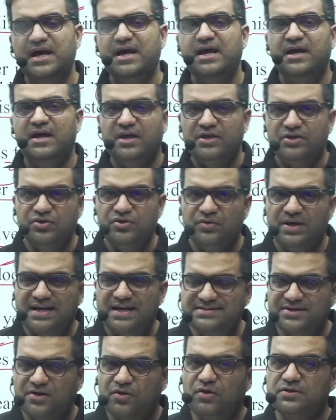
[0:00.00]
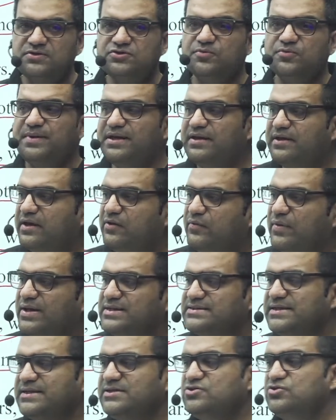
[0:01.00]
You guys are also being requested
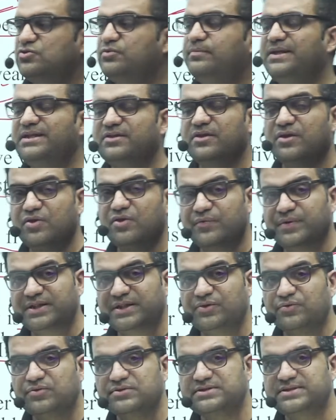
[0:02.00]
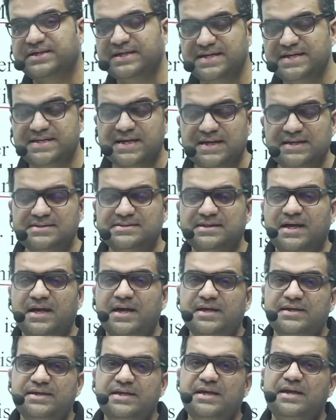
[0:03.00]
to be thorough with those details,
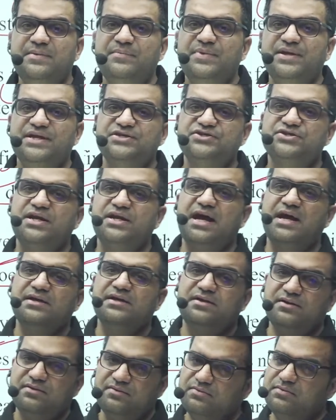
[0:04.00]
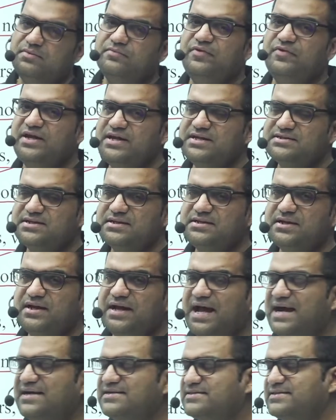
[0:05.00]
delimitation act, various other
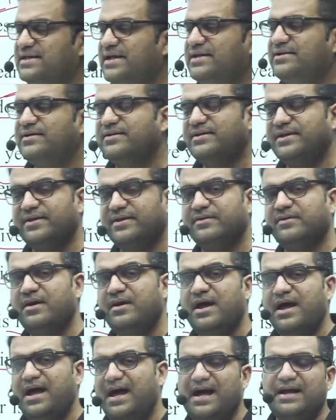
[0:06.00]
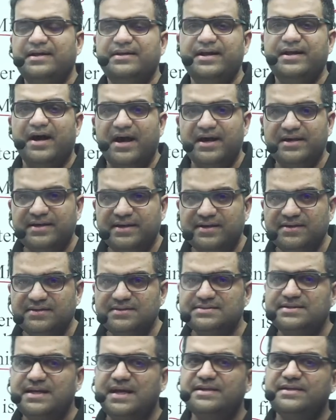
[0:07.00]
acts that are there, and the articles
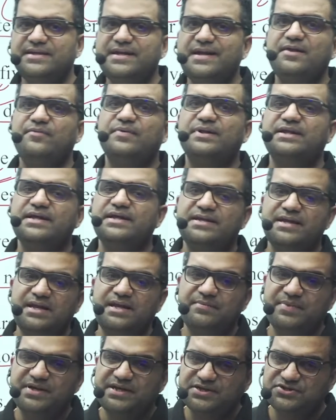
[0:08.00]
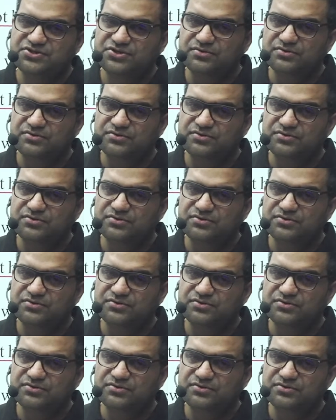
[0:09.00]
that deal with the delimitation.